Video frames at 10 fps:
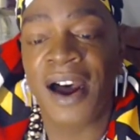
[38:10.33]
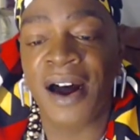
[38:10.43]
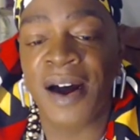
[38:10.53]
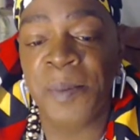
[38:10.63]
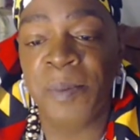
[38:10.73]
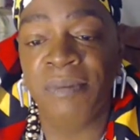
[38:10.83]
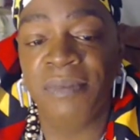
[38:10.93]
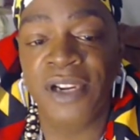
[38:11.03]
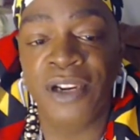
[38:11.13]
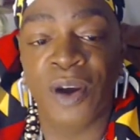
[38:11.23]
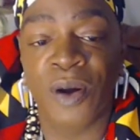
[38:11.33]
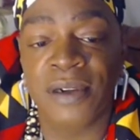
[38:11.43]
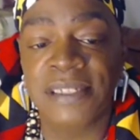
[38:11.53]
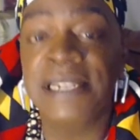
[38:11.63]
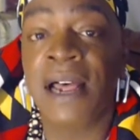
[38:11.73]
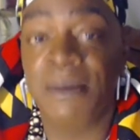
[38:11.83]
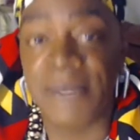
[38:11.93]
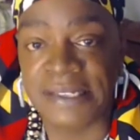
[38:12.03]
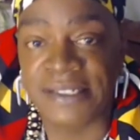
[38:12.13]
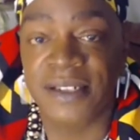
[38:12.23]
You know,
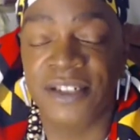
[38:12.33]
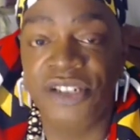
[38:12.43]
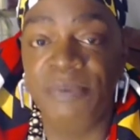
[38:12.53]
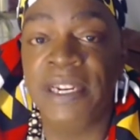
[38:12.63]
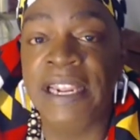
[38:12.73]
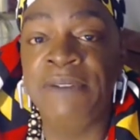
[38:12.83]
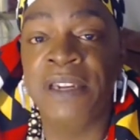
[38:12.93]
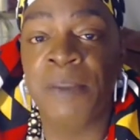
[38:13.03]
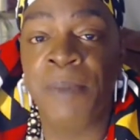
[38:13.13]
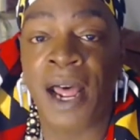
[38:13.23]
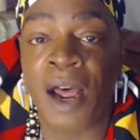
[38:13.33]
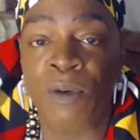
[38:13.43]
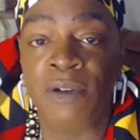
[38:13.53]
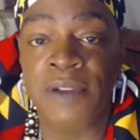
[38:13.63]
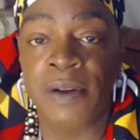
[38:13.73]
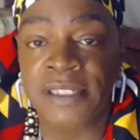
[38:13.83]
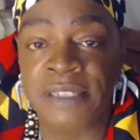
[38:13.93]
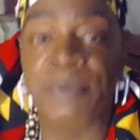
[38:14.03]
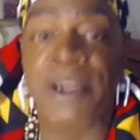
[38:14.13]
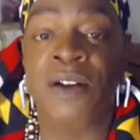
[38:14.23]
psalmist. She believed in the power of the
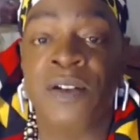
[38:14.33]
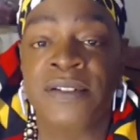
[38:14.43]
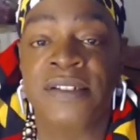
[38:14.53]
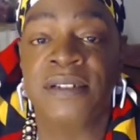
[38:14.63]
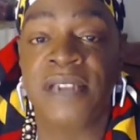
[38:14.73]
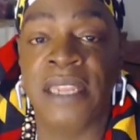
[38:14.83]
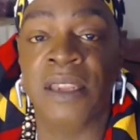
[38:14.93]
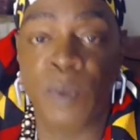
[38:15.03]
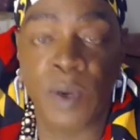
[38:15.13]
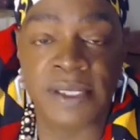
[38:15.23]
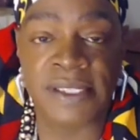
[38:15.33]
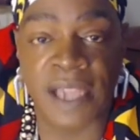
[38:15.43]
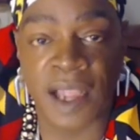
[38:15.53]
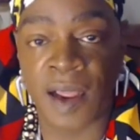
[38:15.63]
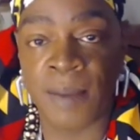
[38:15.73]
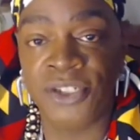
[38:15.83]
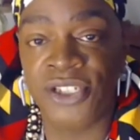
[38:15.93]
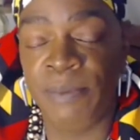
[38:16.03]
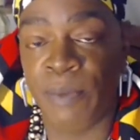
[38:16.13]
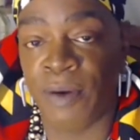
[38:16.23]
spells in the Book of Psalms.
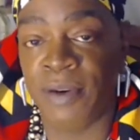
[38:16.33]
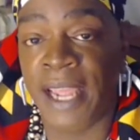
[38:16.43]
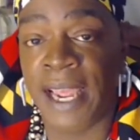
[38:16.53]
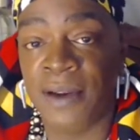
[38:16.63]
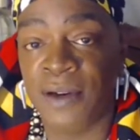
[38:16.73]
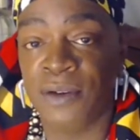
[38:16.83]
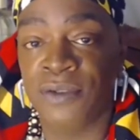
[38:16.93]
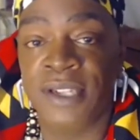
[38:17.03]
She burned candles.